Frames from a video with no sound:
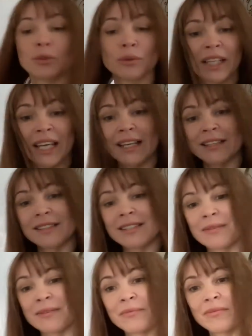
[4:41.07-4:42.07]
to
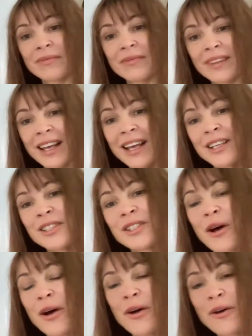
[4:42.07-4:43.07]
liets.
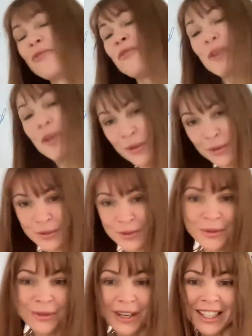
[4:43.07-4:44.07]
So for you
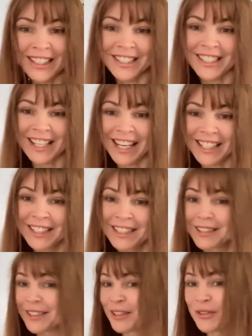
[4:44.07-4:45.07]
to understand
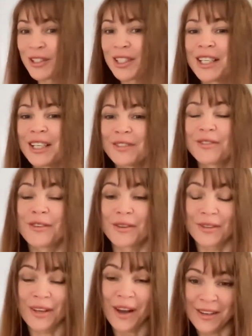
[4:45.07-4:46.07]
it, you just need to
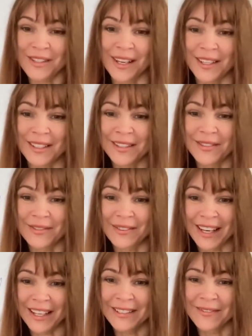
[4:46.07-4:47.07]
know the context,
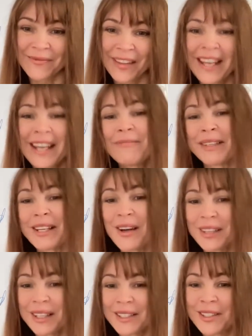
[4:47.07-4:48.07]
right? But
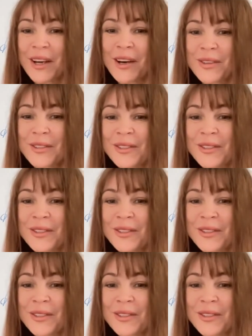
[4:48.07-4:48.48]
now let's go